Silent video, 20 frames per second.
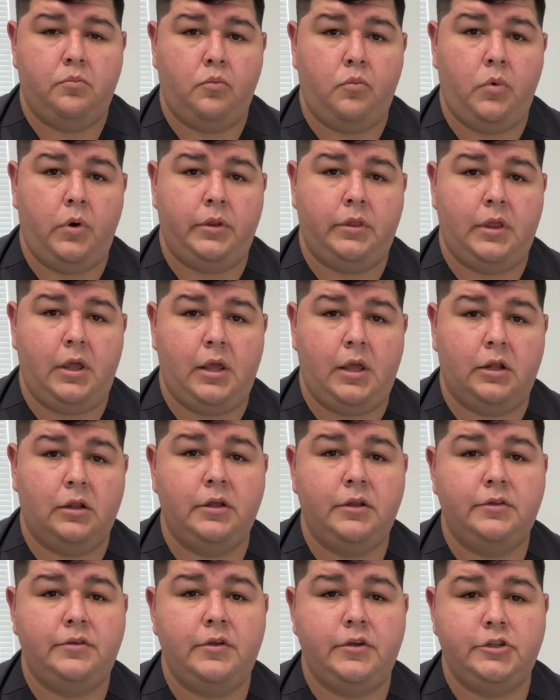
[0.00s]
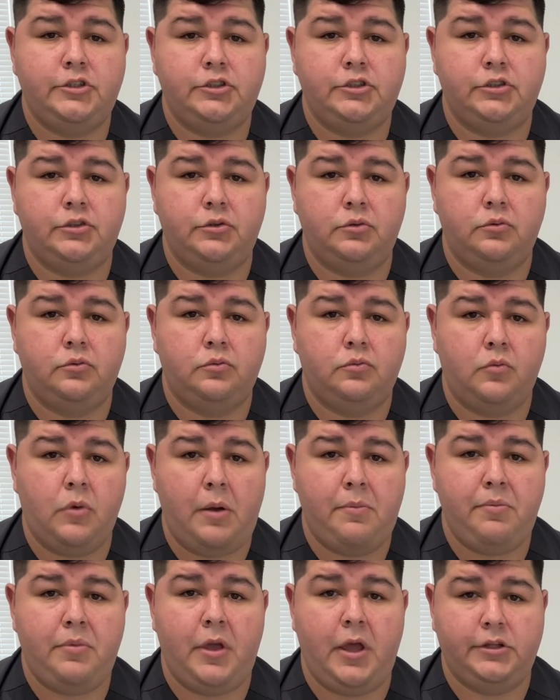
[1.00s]
with a clean tissue,
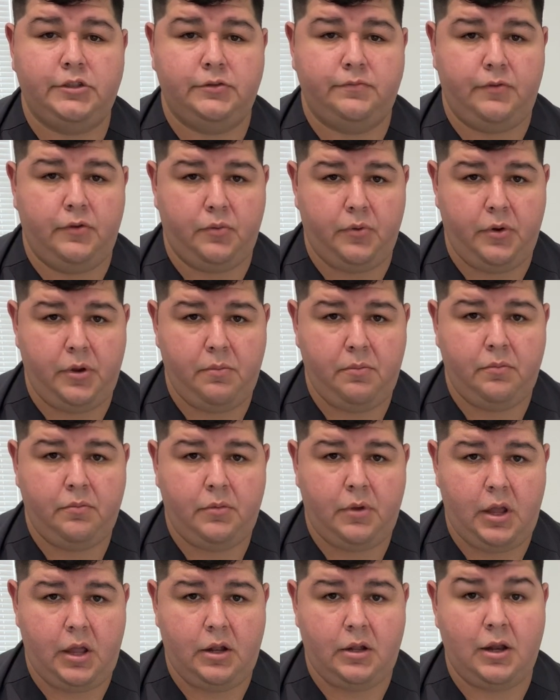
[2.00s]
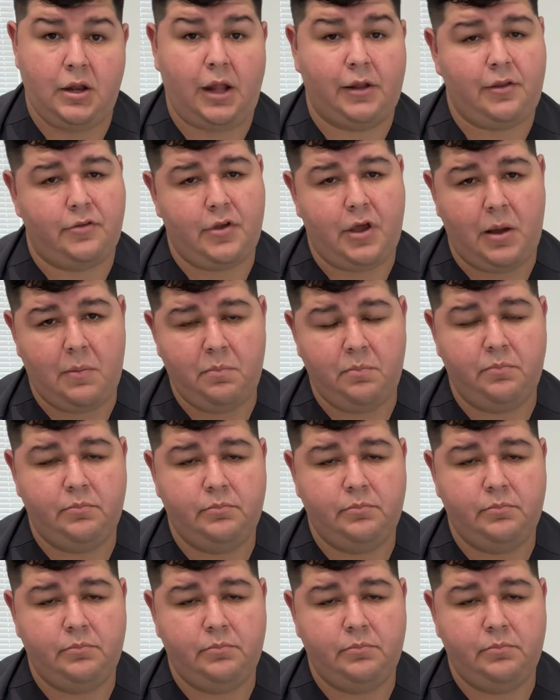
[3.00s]
wipe the edge of the rim and not the top.